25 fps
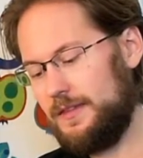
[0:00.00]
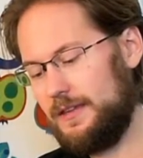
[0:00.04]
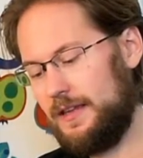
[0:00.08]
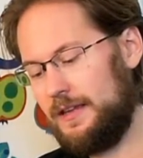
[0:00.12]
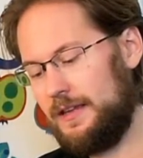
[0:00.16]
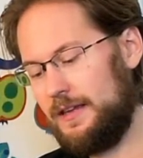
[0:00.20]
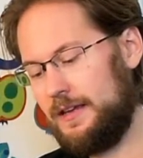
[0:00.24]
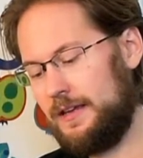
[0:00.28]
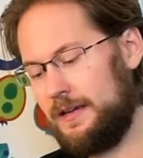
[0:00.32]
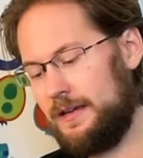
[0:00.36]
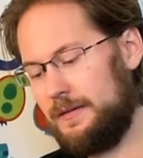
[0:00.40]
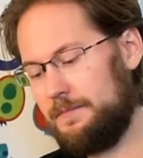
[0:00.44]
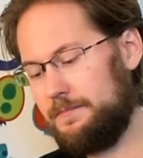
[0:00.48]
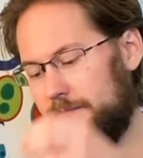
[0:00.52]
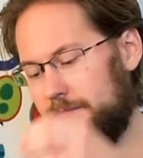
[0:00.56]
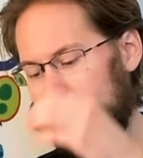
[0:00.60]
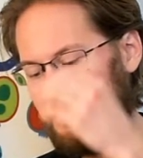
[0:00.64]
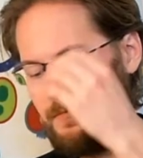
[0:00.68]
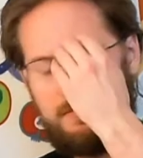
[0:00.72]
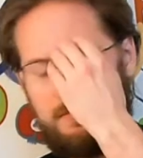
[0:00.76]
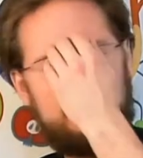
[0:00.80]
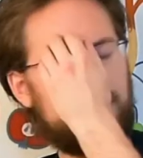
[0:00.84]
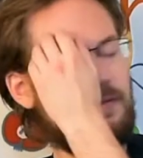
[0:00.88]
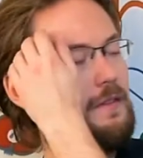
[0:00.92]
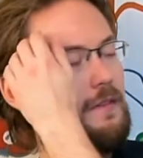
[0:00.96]

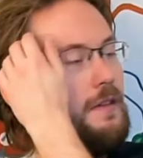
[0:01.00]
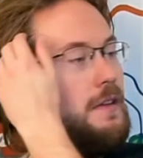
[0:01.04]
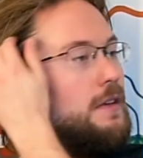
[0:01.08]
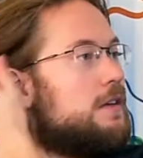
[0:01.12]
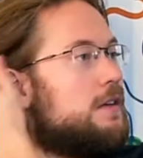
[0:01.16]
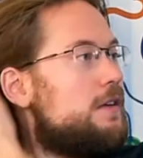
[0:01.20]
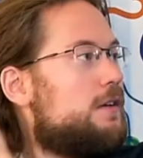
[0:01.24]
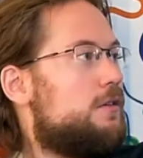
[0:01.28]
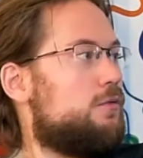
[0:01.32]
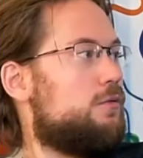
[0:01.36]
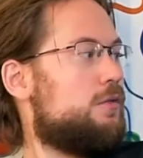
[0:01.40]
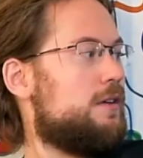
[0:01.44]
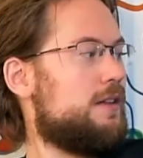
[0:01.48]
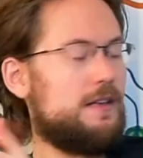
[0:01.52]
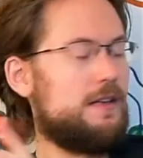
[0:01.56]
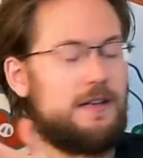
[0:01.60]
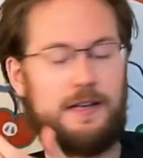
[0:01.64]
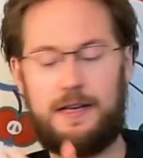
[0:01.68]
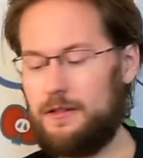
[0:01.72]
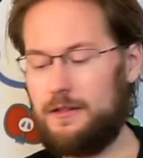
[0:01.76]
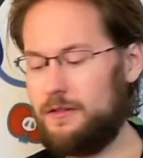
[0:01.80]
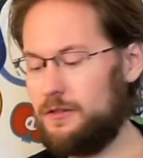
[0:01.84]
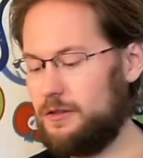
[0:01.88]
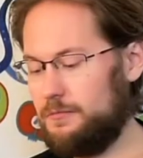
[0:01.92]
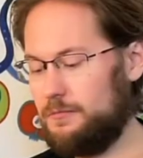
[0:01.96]
Well, it
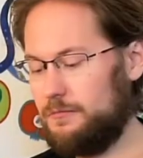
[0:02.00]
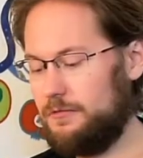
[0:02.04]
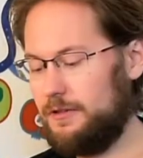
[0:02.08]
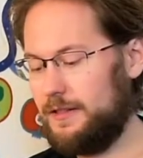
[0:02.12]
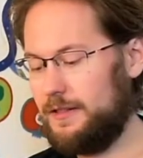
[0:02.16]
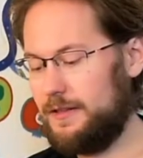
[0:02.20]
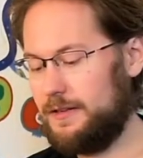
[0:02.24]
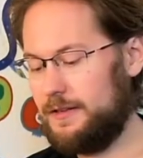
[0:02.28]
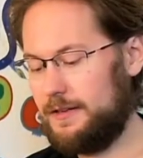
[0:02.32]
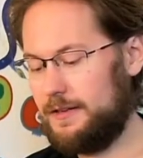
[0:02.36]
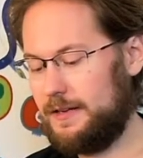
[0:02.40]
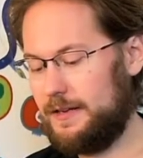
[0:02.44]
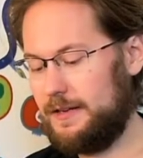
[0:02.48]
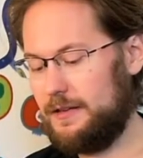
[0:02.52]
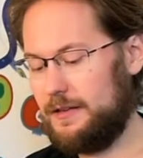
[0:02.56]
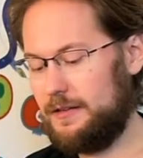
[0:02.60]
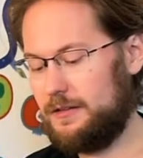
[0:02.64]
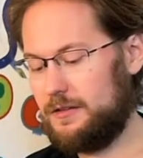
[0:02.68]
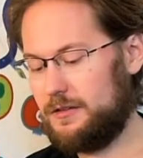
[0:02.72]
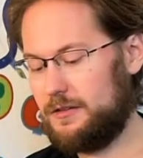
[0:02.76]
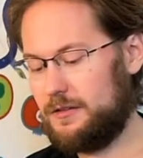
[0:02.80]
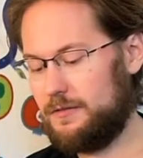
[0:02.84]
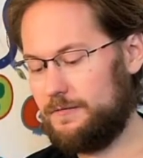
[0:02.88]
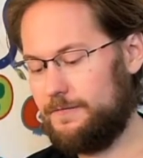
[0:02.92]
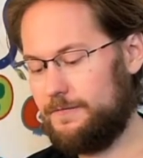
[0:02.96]
has some really
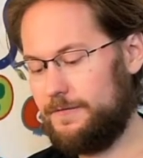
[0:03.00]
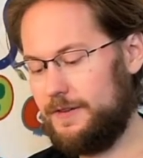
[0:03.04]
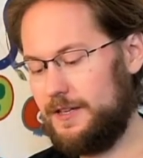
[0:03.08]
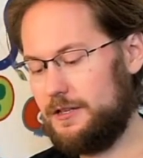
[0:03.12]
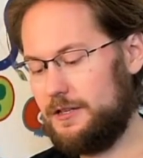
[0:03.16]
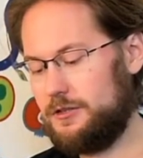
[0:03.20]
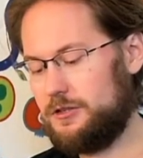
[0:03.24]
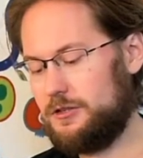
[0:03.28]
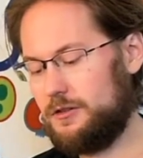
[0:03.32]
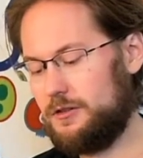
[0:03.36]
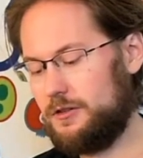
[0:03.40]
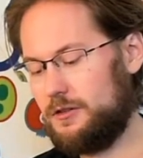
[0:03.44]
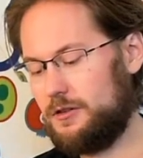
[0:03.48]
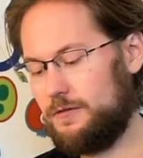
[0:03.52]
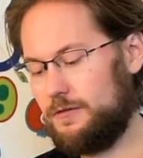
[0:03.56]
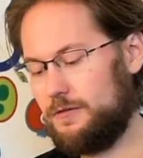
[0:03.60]
nice features